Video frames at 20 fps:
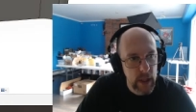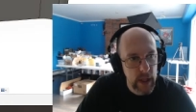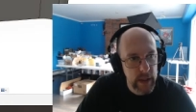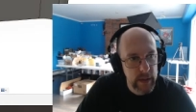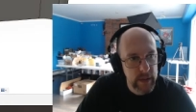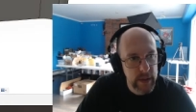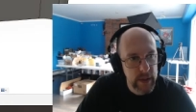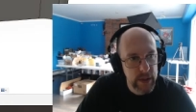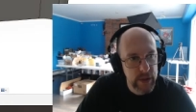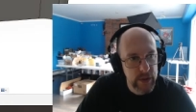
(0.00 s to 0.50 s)
I'm
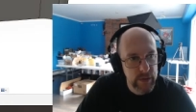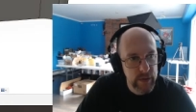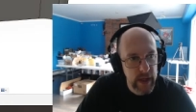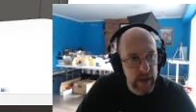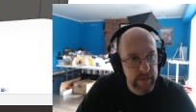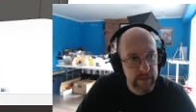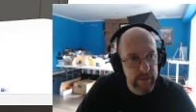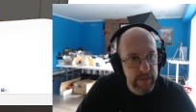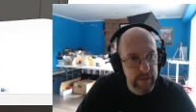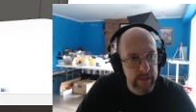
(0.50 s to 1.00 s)
gonna
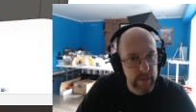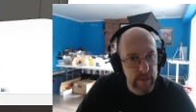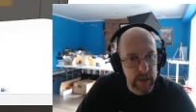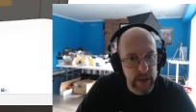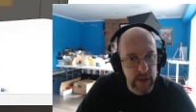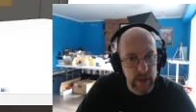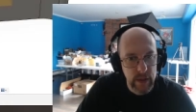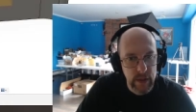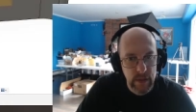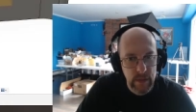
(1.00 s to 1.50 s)
draft from
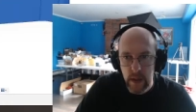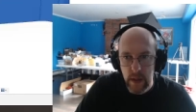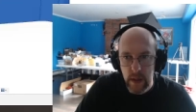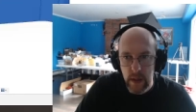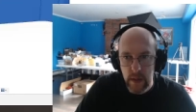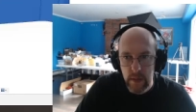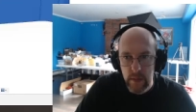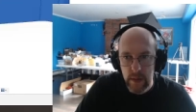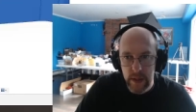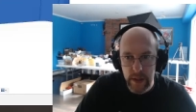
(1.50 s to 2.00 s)
here and
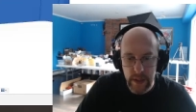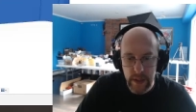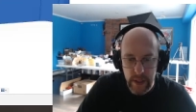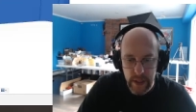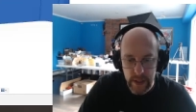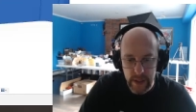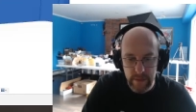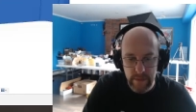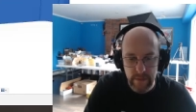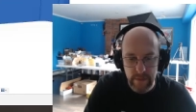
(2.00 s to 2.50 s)
I want a
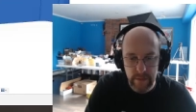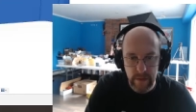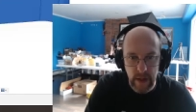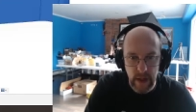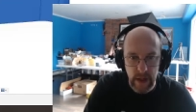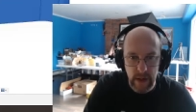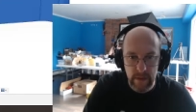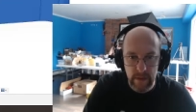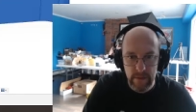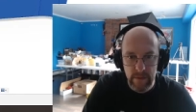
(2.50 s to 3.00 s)
negative
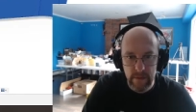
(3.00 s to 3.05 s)
five.